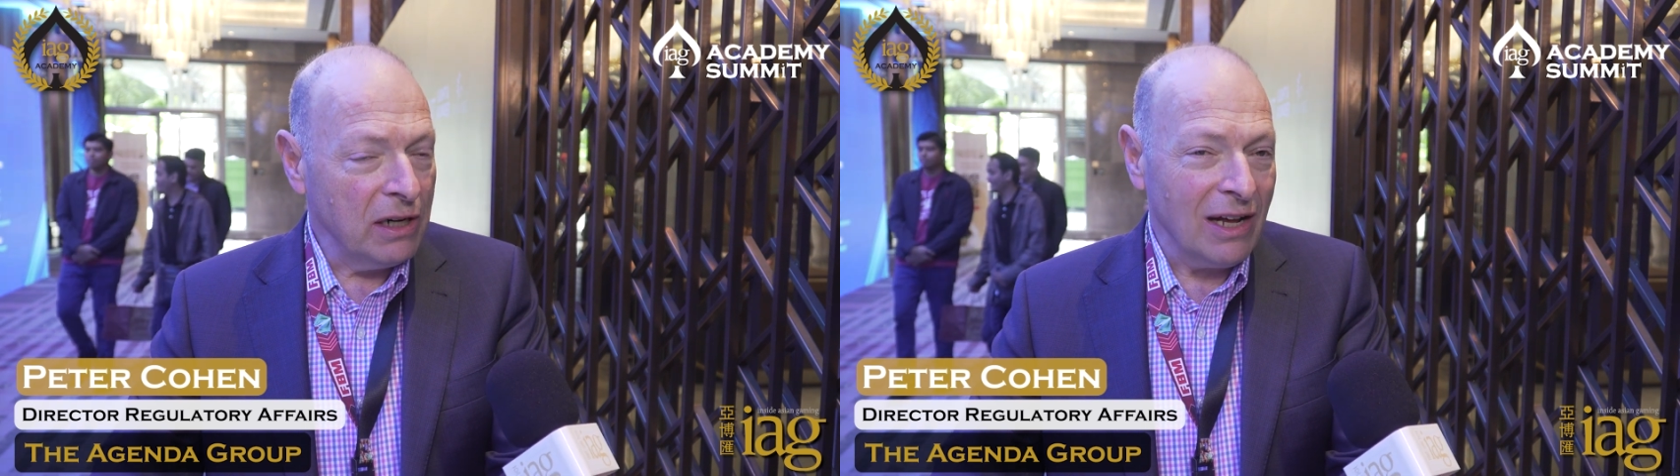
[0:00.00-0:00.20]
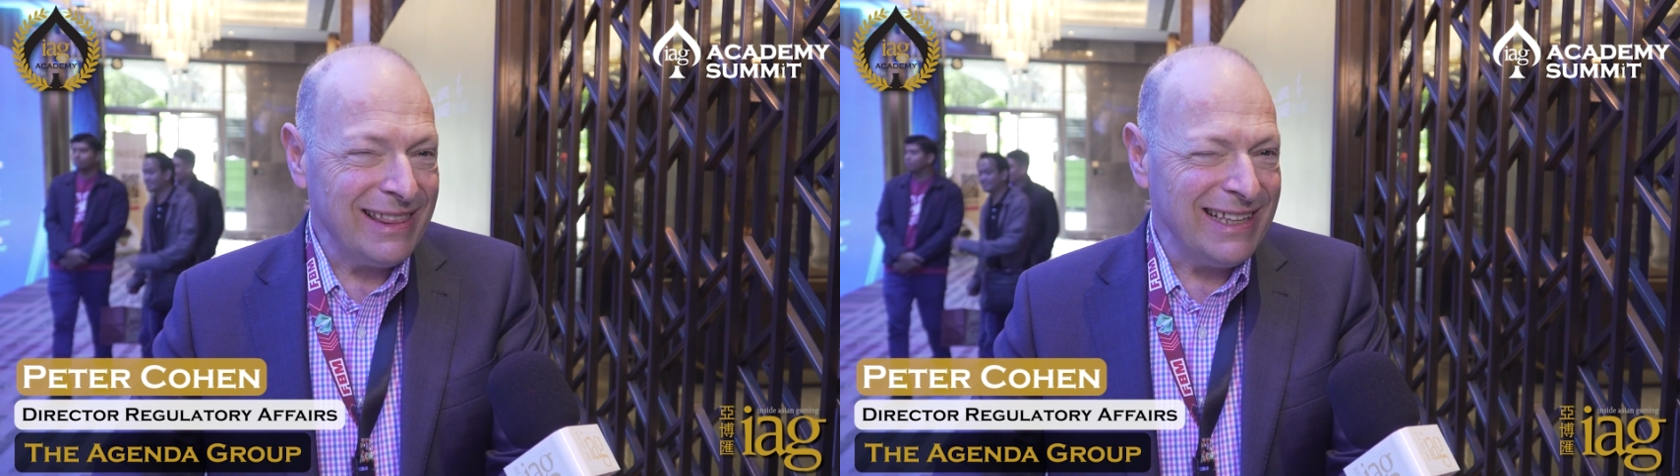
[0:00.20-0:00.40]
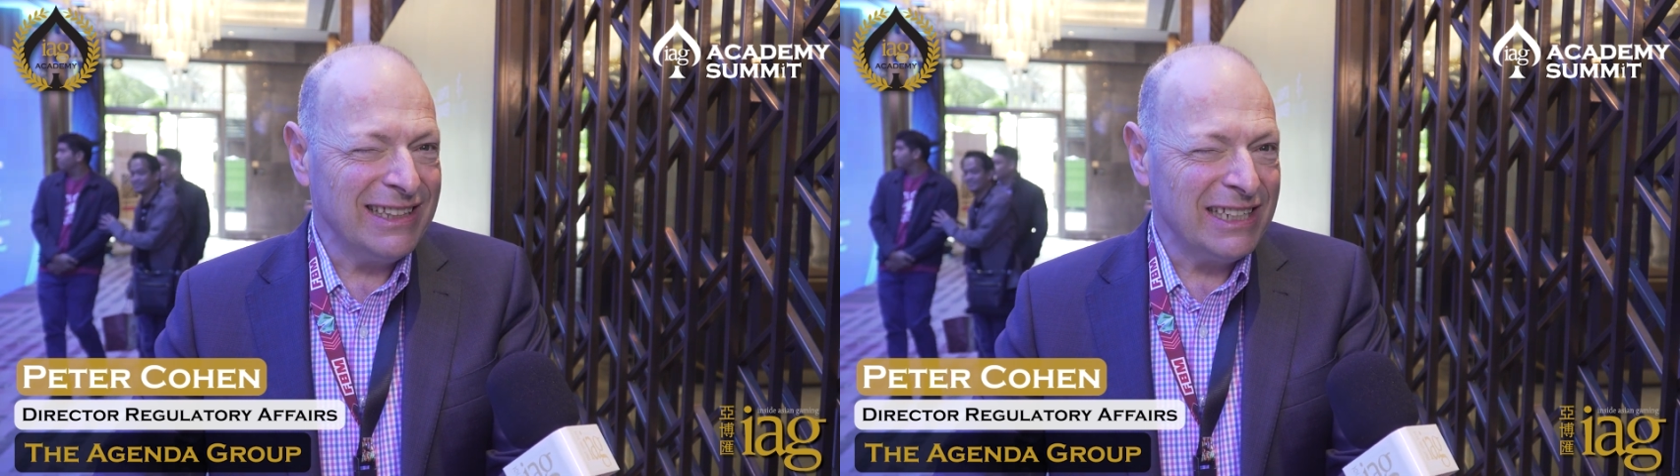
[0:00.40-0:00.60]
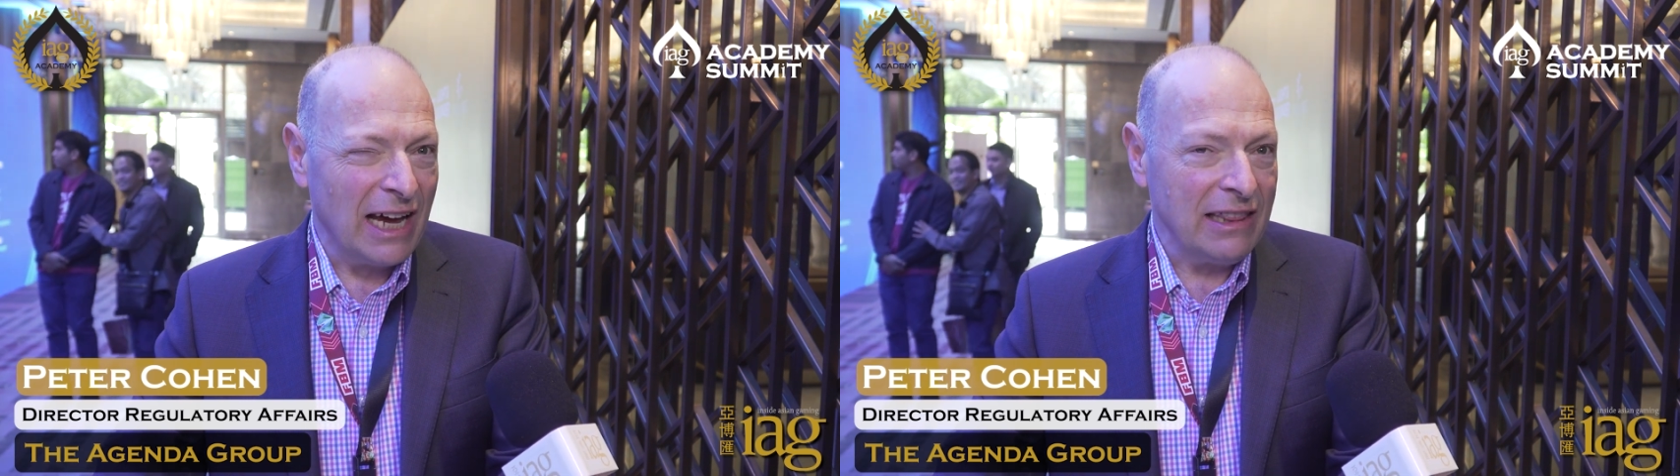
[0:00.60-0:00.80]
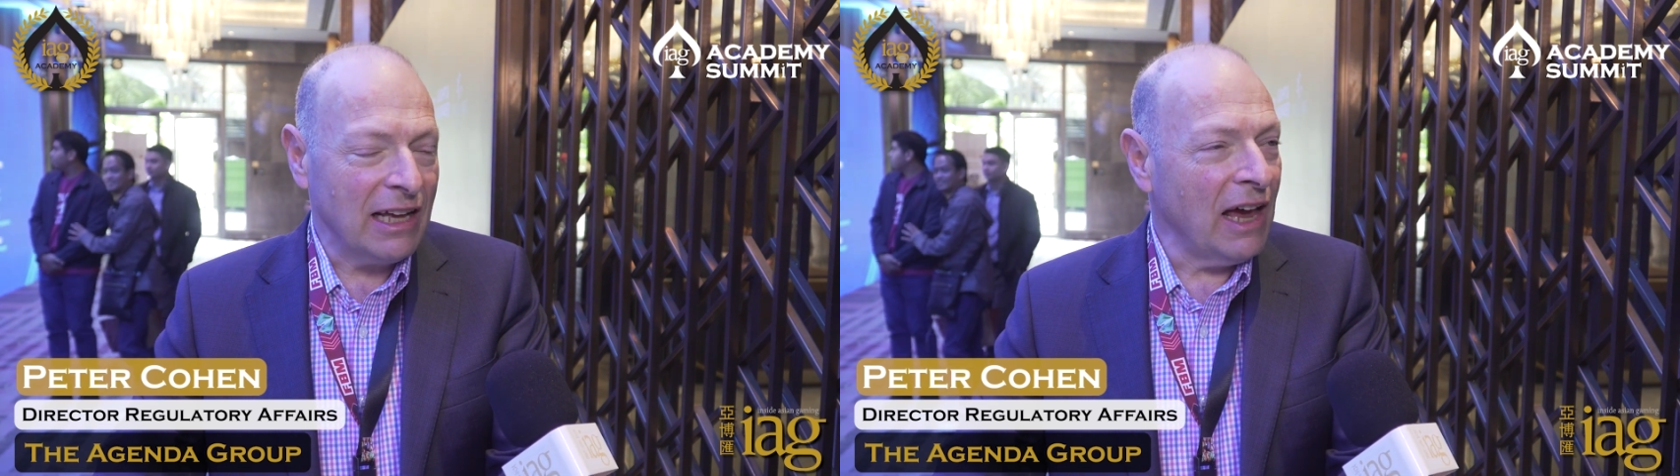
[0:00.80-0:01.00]
and I think the
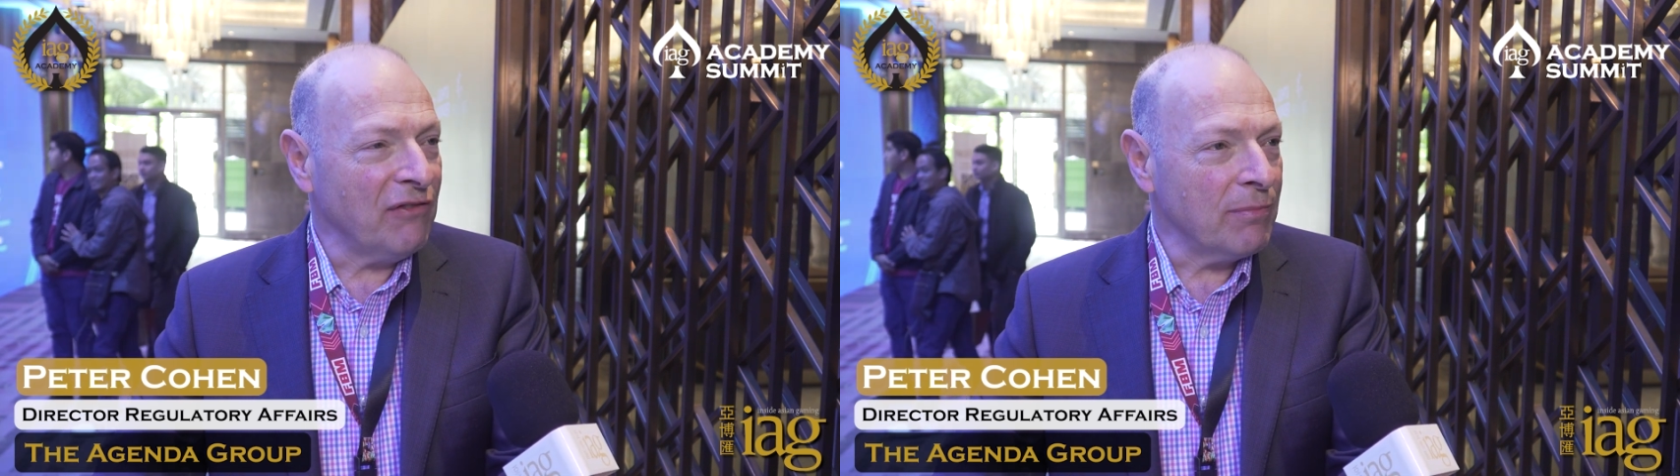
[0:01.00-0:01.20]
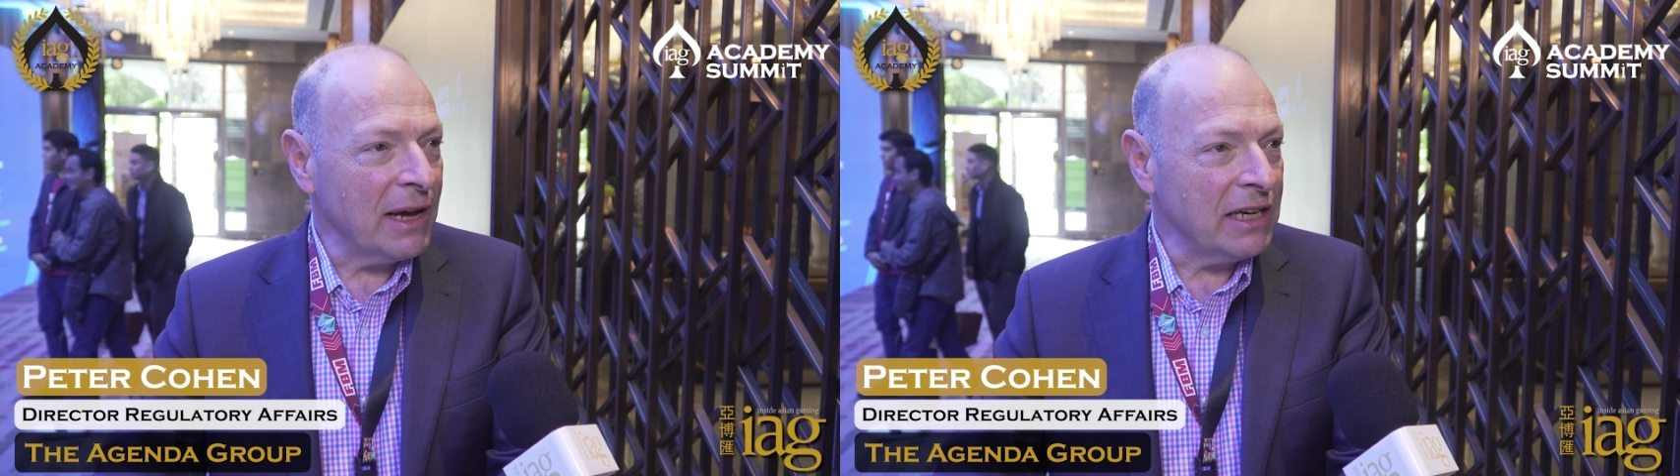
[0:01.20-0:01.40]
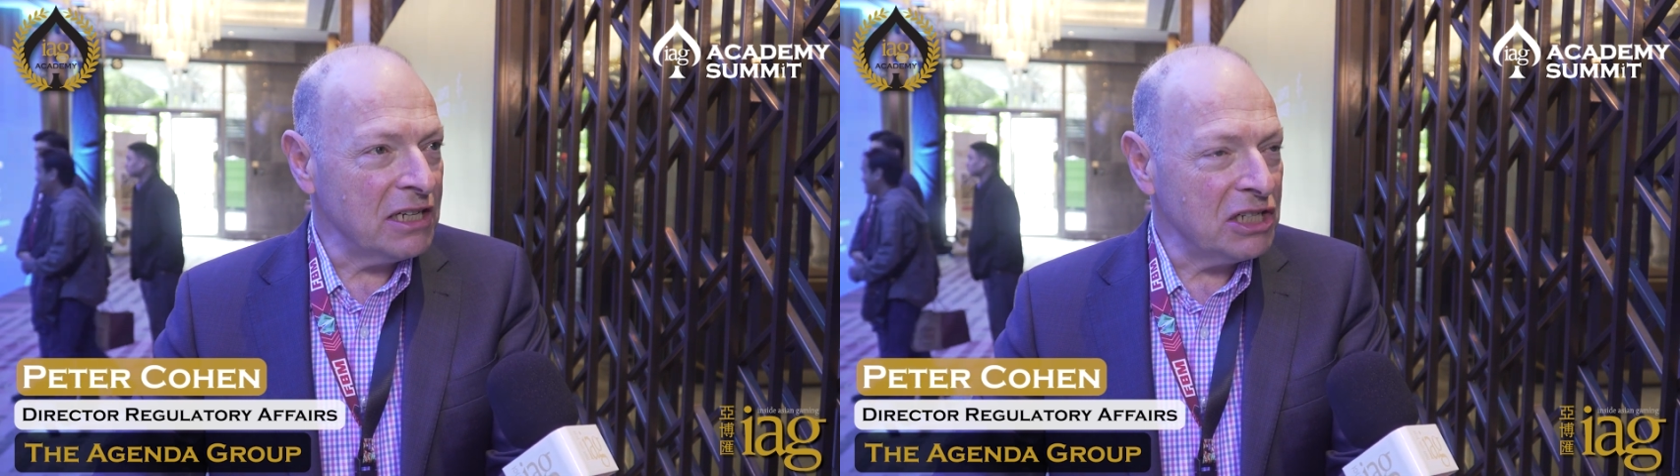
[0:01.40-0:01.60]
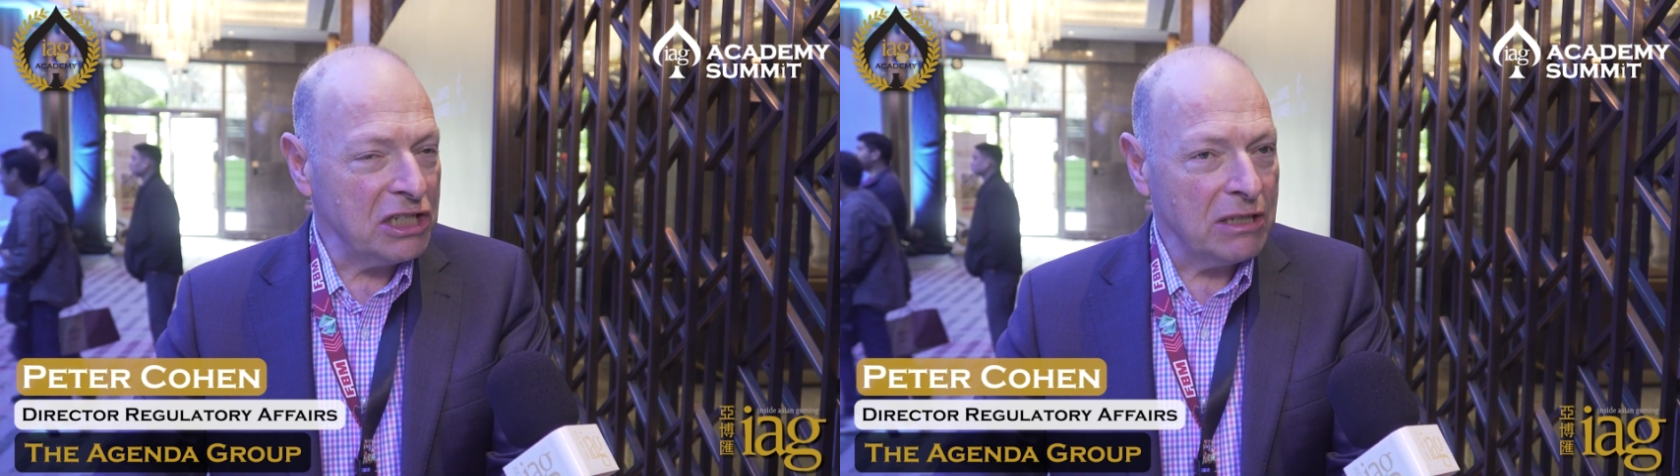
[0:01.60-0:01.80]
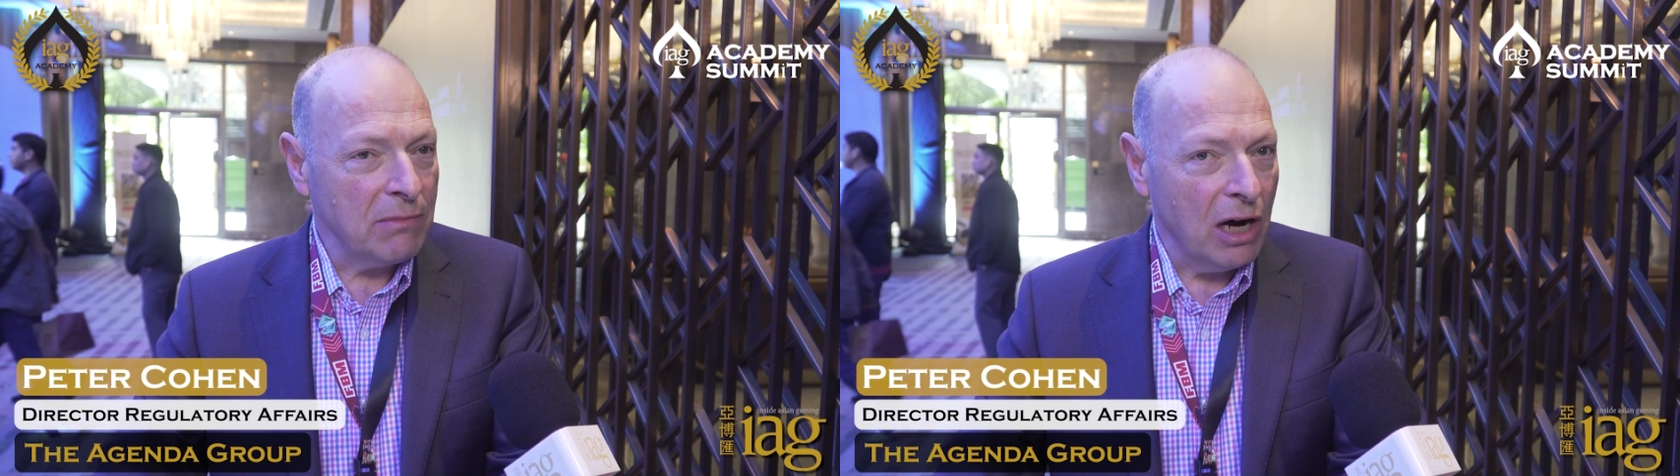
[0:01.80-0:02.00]
date they have to make a
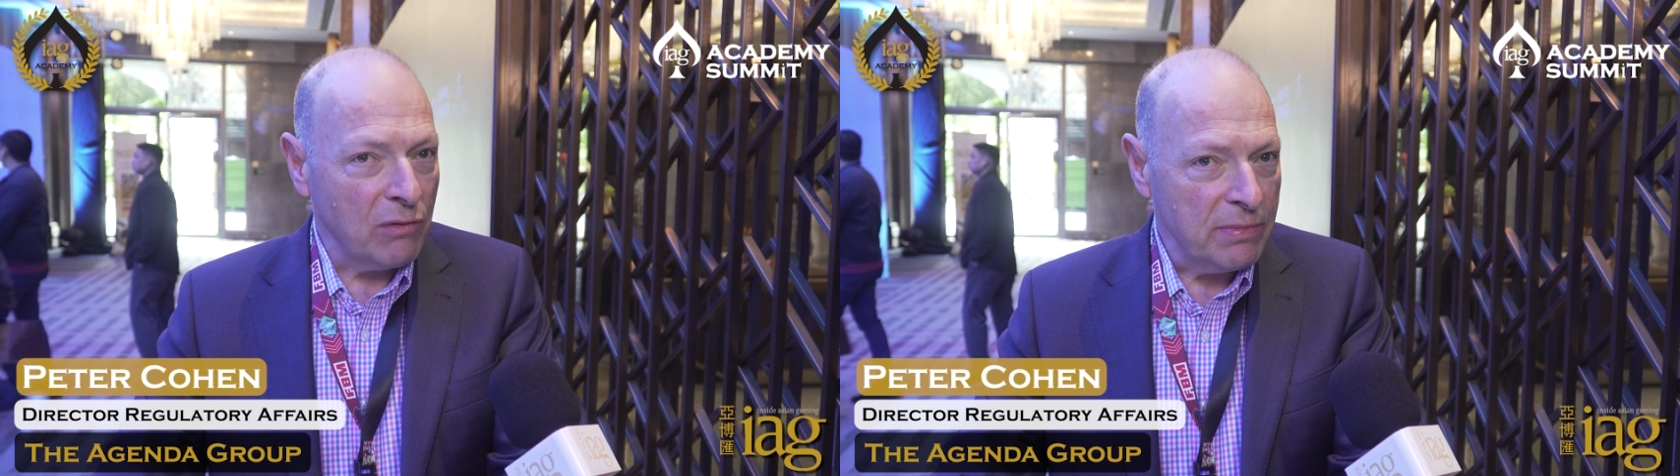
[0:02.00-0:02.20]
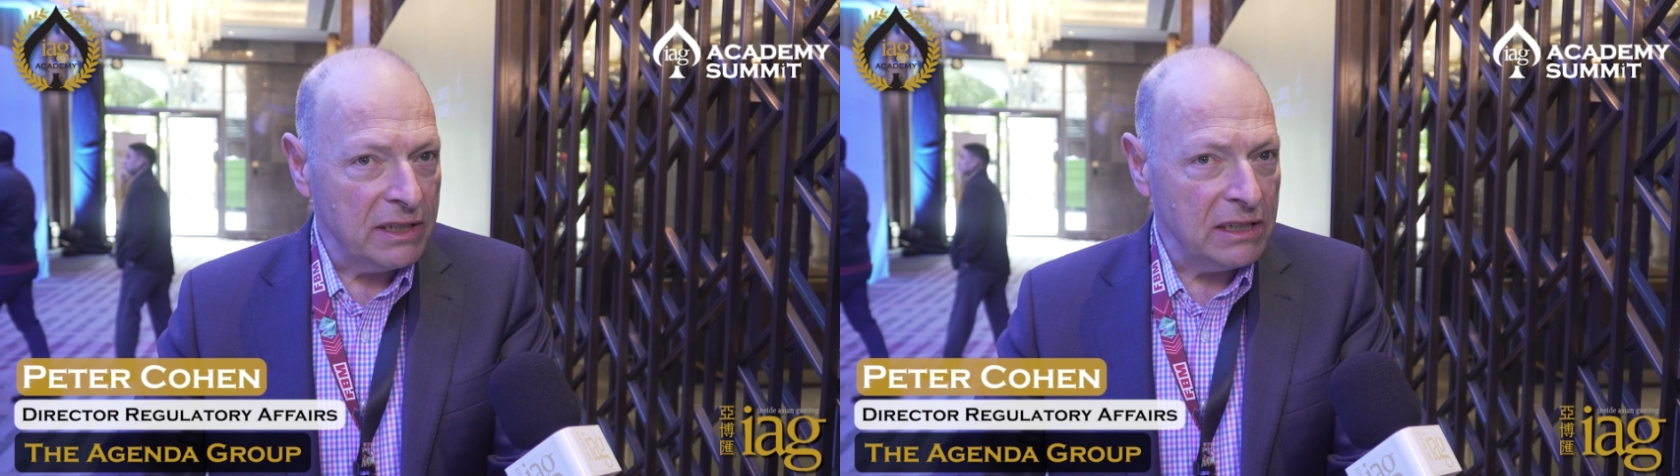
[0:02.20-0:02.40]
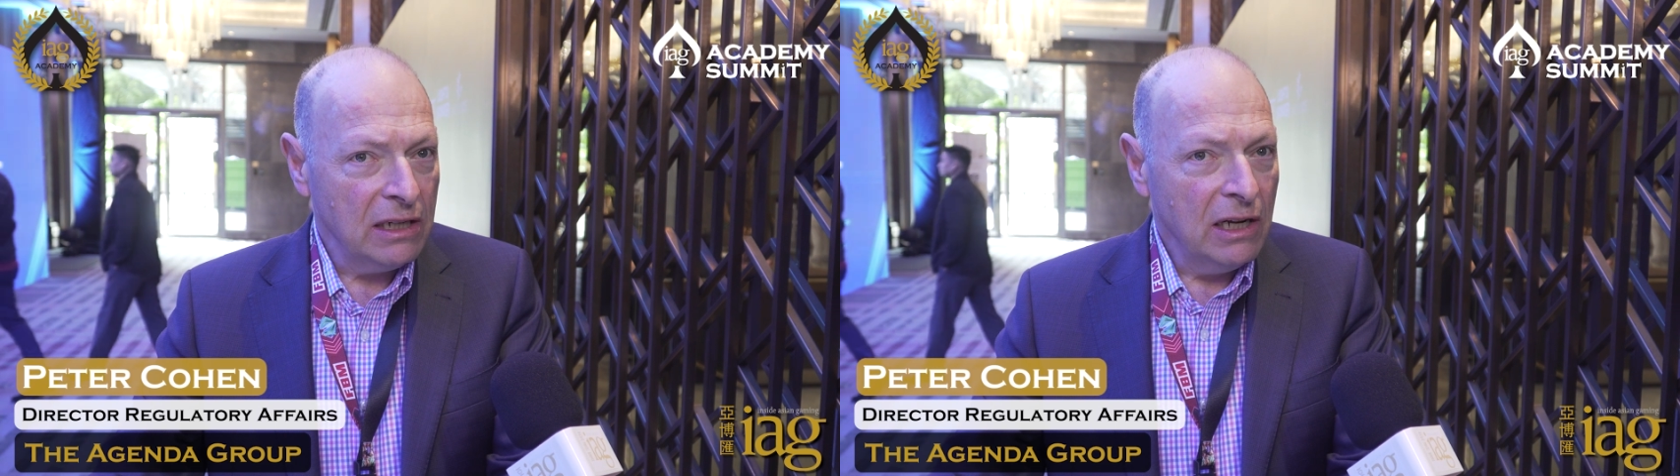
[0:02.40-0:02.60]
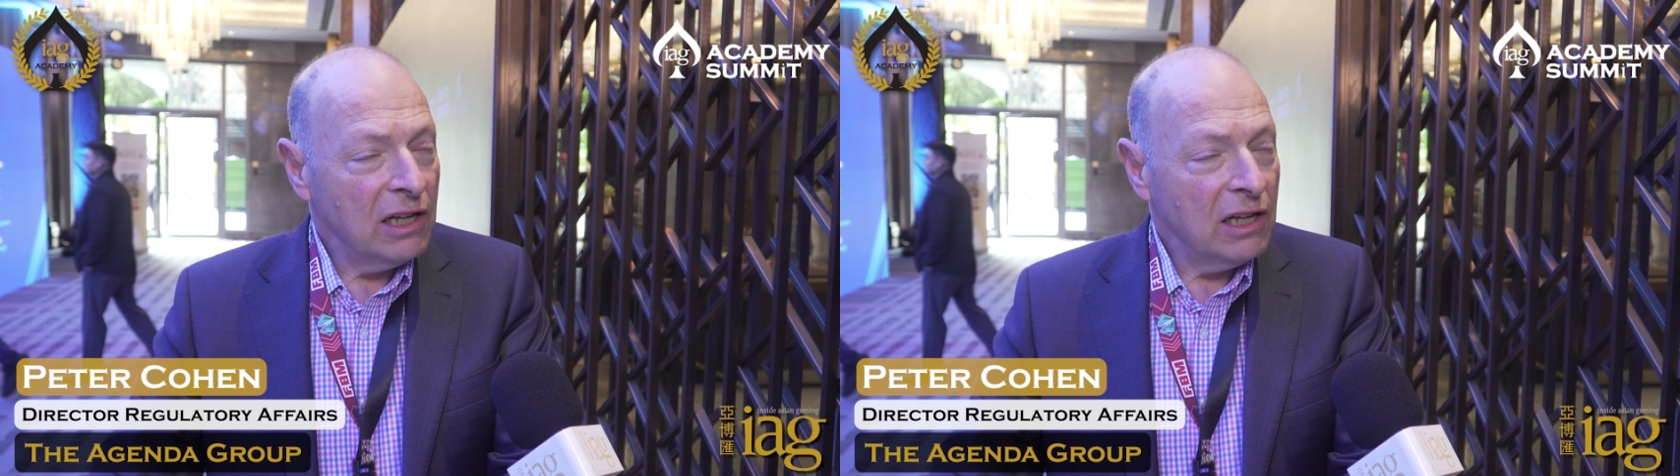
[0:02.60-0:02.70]
decision by will be